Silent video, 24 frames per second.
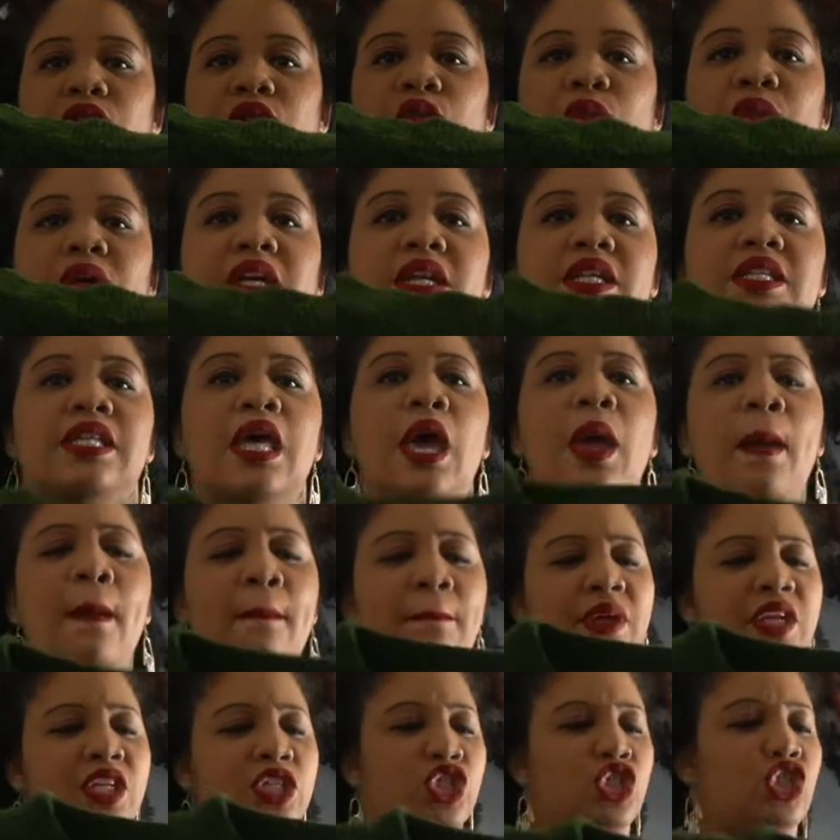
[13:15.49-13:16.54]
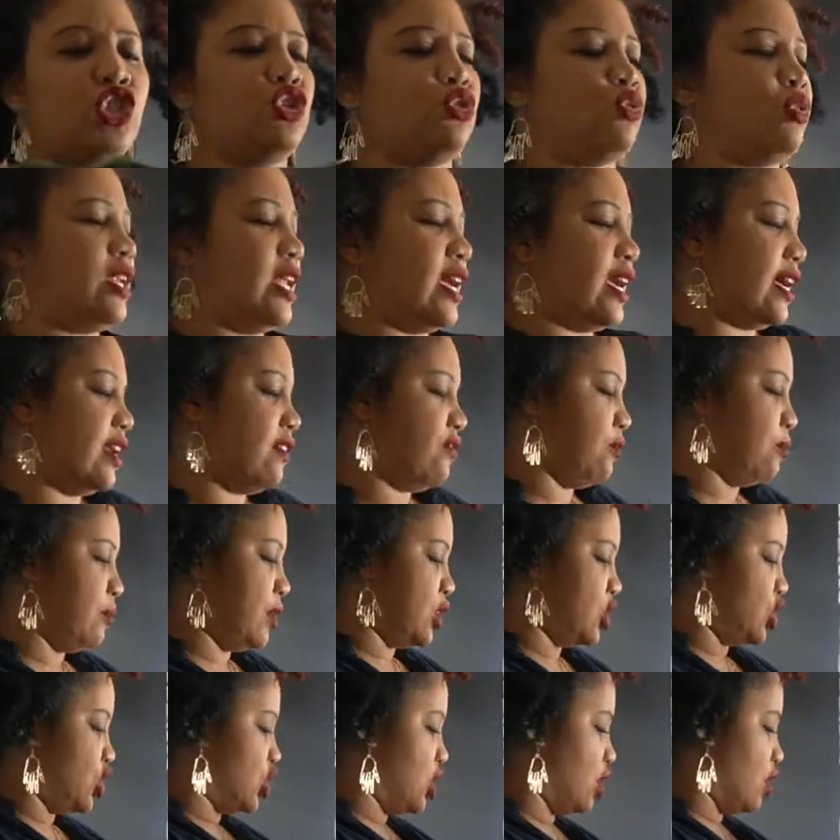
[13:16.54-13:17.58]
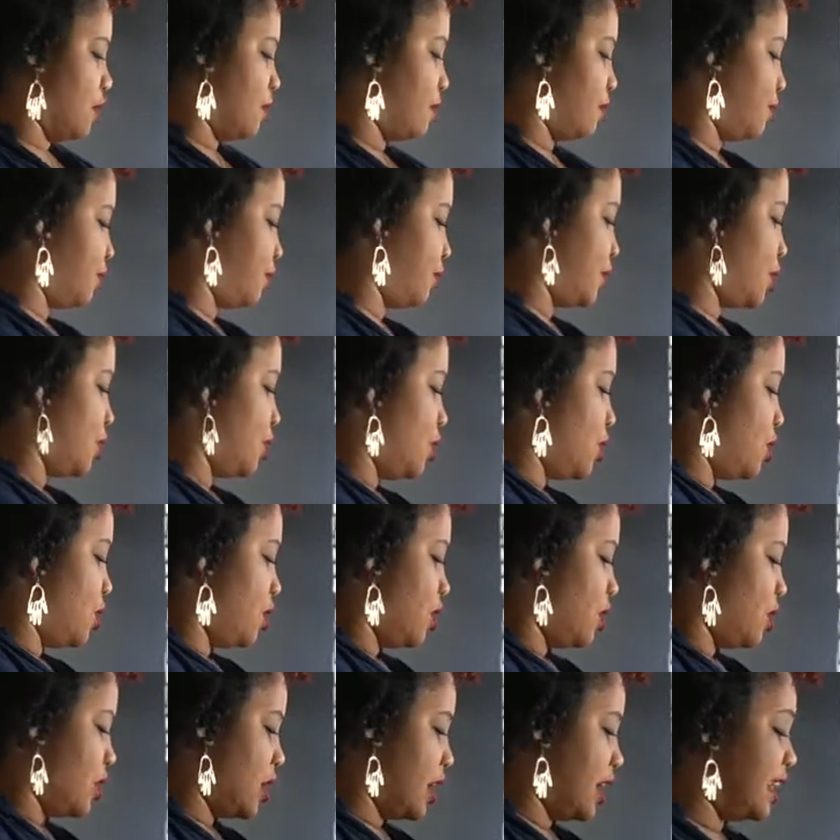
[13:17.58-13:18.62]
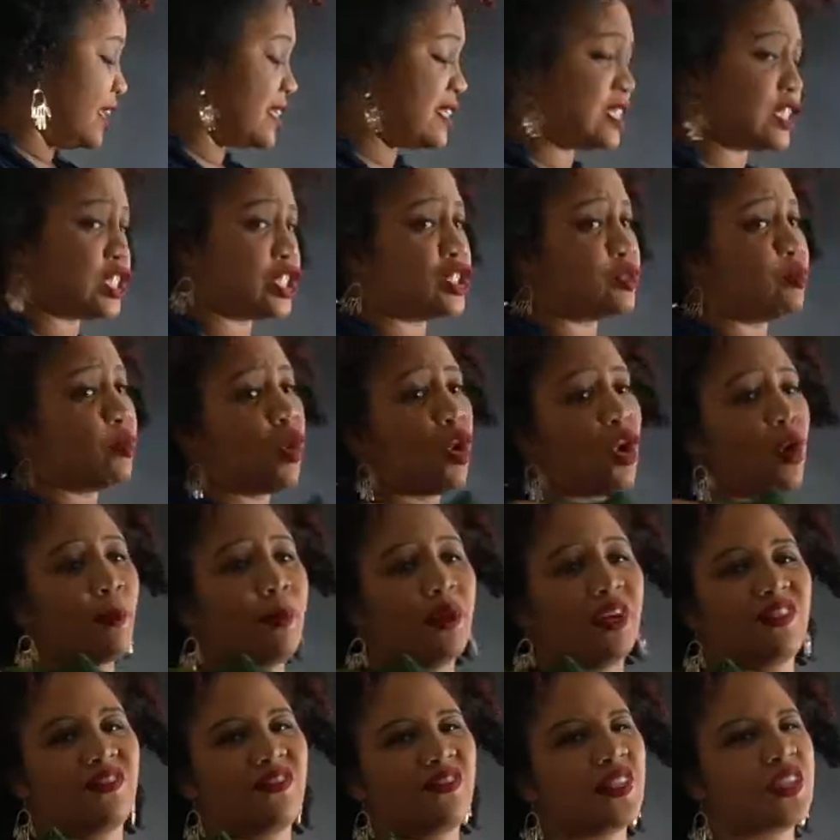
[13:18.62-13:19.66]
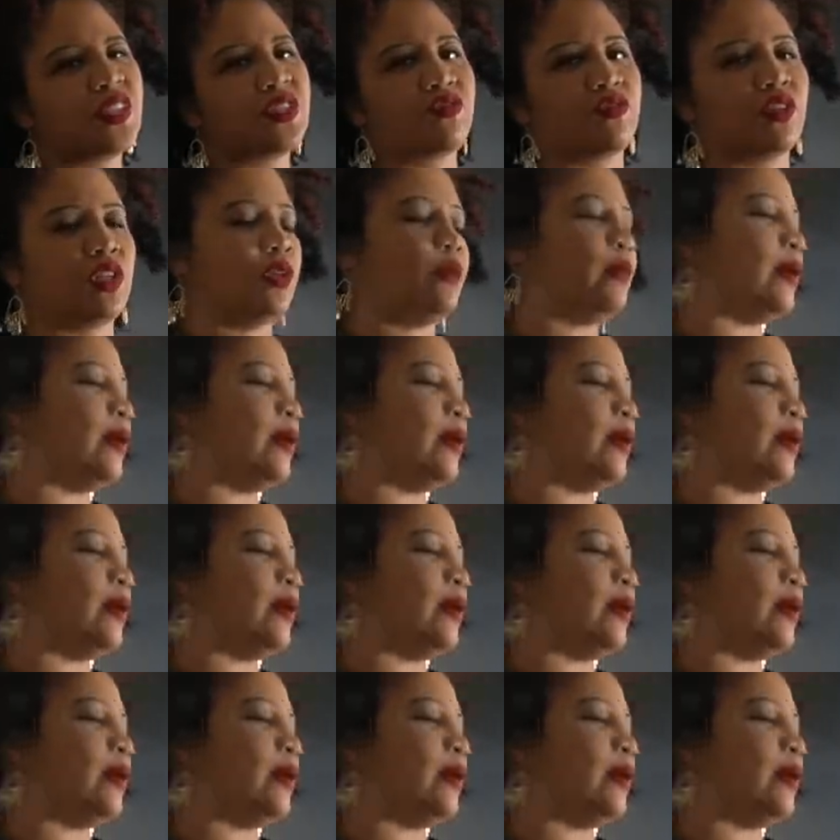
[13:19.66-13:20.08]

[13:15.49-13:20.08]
know what it is. But it's cute, and I got it from H&M. And it's a small, but it fits really